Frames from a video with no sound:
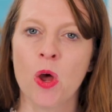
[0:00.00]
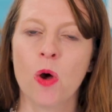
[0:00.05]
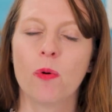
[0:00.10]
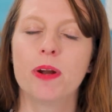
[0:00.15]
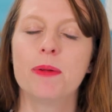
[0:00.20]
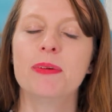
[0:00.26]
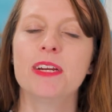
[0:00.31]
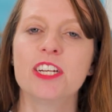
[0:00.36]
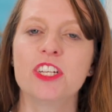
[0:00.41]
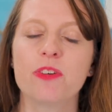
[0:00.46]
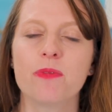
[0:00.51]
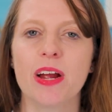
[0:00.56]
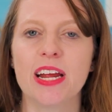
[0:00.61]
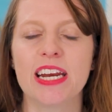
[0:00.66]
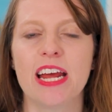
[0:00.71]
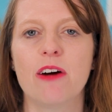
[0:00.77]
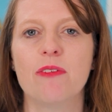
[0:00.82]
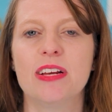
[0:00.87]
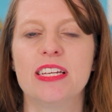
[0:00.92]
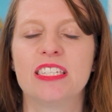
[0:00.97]
What I'm going to do right
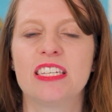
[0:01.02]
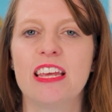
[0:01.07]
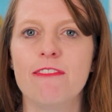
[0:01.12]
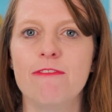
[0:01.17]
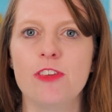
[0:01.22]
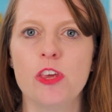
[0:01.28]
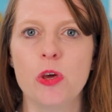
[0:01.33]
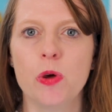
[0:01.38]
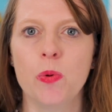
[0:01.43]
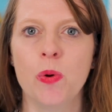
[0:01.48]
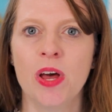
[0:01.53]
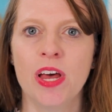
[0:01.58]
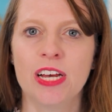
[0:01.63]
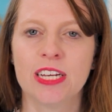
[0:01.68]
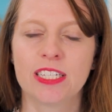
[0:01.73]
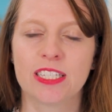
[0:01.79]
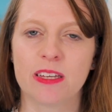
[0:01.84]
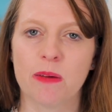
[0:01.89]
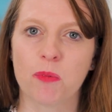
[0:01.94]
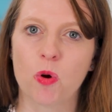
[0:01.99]
now is give you
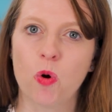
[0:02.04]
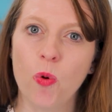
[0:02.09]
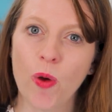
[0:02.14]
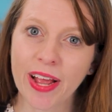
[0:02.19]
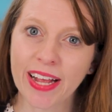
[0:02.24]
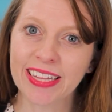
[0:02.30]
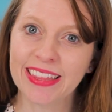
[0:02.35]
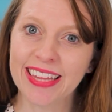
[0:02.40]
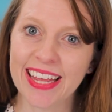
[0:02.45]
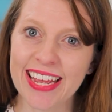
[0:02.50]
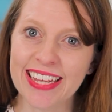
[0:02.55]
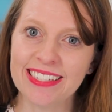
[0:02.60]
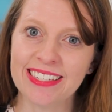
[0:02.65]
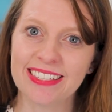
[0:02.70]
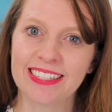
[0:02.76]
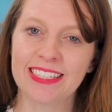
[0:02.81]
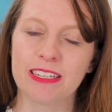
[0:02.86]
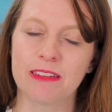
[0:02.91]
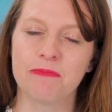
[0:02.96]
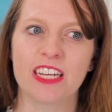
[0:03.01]
some quick
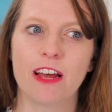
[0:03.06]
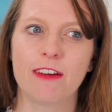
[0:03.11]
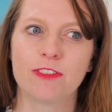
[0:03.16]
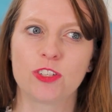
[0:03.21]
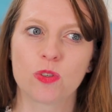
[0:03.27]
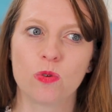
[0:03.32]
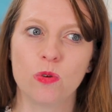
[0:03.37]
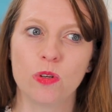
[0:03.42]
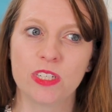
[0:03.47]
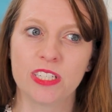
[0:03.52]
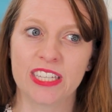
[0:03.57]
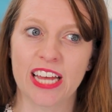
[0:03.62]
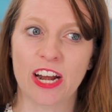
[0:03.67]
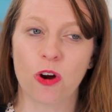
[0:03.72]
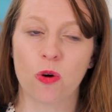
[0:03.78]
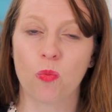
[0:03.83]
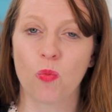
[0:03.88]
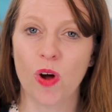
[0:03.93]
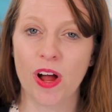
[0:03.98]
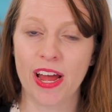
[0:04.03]
lists of schools that
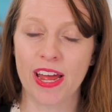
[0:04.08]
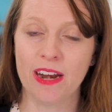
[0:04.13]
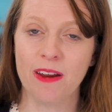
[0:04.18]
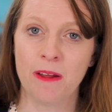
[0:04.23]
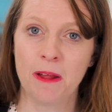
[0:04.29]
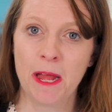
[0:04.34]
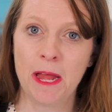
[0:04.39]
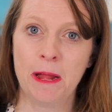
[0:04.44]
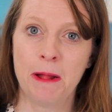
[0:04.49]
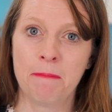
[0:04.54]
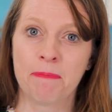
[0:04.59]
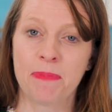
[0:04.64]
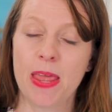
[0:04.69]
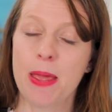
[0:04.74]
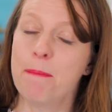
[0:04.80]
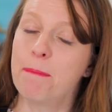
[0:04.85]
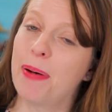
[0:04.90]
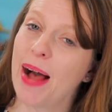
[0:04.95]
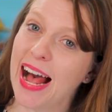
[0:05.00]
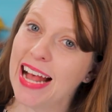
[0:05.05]
are one,
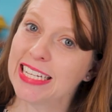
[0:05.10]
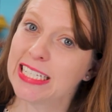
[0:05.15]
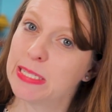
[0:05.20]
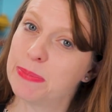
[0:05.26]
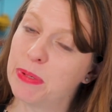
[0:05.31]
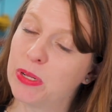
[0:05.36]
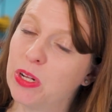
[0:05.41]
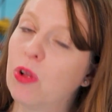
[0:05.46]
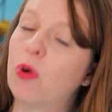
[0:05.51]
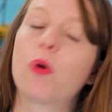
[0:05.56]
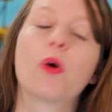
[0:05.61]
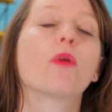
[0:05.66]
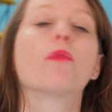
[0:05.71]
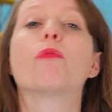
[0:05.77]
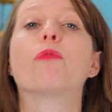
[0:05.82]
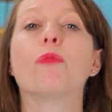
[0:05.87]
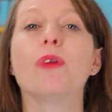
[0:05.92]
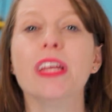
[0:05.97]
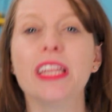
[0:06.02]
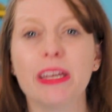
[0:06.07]
Impossible or
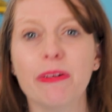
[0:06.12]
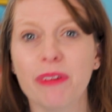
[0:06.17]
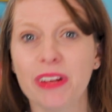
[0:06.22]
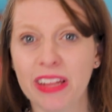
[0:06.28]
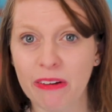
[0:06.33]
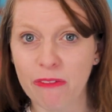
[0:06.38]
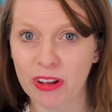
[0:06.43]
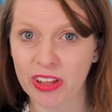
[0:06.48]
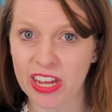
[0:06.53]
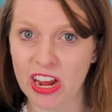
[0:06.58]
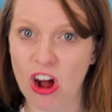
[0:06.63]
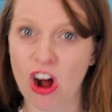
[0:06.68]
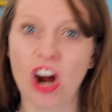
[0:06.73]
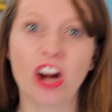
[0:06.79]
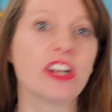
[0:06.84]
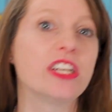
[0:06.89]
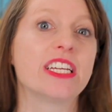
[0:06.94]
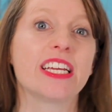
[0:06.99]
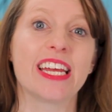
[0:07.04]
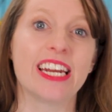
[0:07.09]
really, really, really
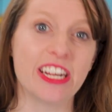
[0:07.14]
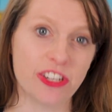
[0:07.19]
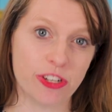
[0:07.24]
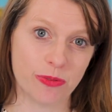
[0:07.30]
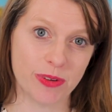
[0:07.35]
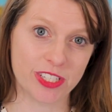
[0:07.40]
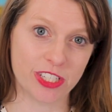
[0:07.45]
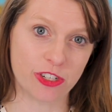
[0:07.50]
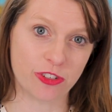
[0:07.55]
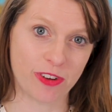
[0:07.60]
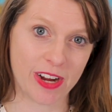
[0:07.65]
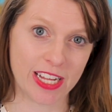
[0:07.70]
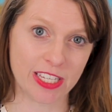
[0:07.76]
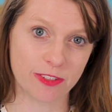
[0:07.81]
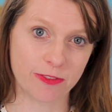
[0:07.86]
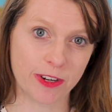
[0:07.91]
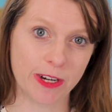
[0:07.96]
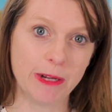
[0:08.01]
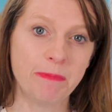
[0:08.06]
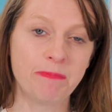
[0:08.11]
hard to get into as a
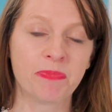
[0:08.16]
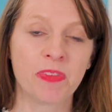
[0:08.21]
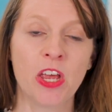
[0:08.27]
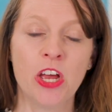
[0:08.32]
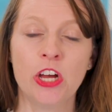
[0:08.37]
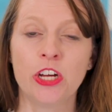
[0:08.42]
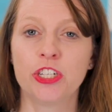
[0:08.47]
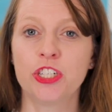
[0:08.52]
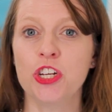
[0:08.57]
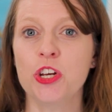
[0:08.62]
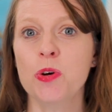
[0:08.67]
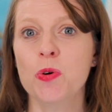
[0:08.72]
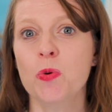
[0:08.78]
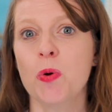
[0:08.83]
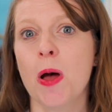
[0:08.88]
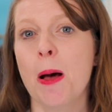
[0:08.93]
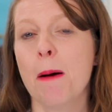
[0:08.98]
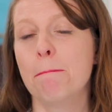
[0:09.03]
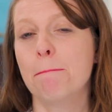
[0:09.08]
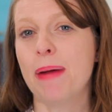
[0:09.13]
transfer.
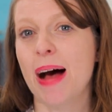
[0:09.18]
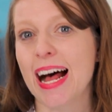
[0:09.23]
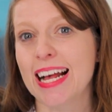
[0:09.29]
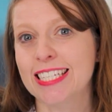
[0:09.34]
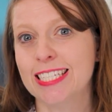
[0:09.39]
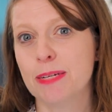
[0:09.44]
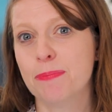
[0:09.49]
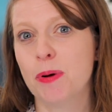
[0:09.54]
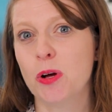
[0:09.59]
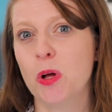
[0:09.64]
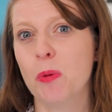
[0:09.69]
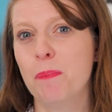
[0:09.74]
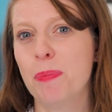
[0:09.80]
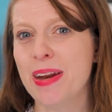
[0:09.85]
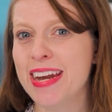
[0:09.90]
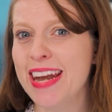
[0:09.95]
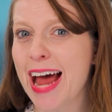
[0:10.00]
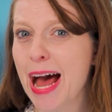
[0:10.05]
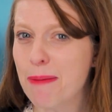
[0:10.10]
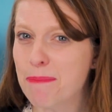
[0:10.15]
Two, possible,
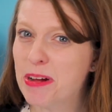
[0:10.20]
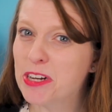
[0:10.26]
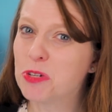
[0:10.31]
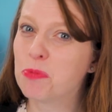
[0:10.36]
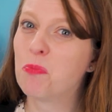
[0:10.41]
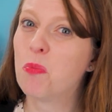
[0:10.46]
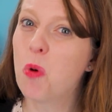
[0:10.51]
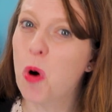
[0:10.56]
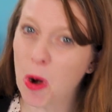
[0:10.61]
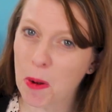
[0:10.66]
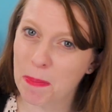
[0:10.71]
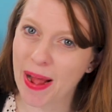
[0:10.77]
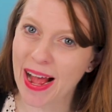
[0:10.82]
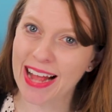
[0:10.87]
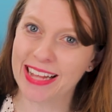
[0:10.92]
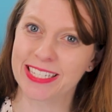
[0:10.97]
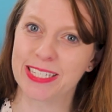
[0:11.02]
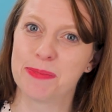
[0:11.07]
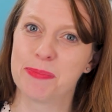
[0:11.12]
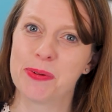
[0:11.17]
but not much more
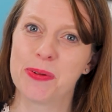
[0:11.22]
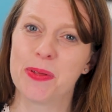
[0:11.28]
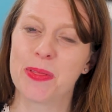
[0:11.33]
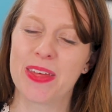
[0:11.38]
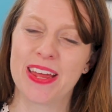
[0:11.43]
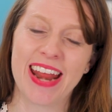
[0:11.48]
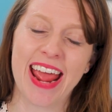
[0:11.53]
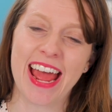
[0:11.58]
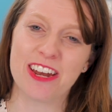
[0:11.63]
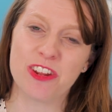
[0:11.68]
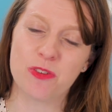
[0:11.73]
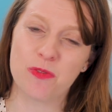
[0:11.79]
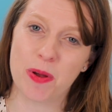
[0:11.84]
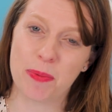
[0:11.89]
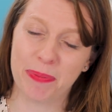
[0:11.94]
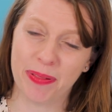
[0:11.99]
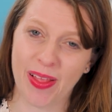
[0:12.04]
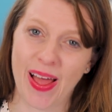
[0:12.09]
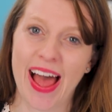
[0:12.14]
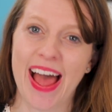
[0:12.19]
possible than had you
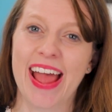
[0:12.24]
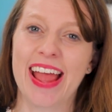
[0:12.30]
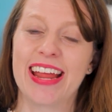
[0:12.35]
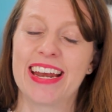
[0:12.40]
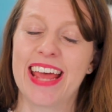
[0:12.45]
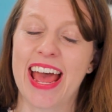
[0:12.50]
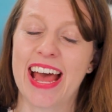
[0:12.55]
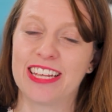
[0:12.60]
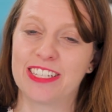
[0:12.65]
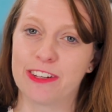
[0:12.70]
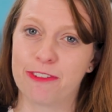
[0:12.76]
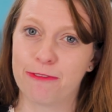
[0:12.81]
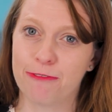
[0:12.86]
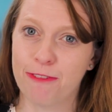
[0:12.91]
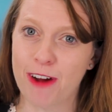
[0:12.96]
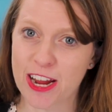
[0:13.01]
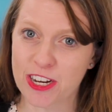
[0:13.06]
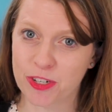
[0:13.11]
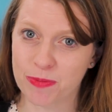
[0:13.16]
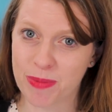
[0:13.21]
applied as a
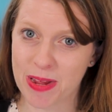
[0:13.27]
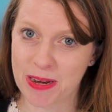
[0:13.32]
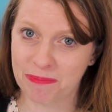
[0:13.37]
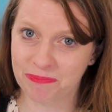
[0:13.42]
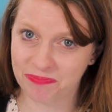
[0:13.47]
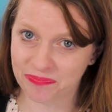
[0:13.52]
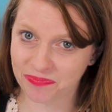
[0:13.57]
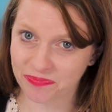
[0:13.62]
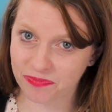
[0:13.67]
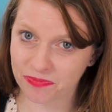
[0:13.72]
freshman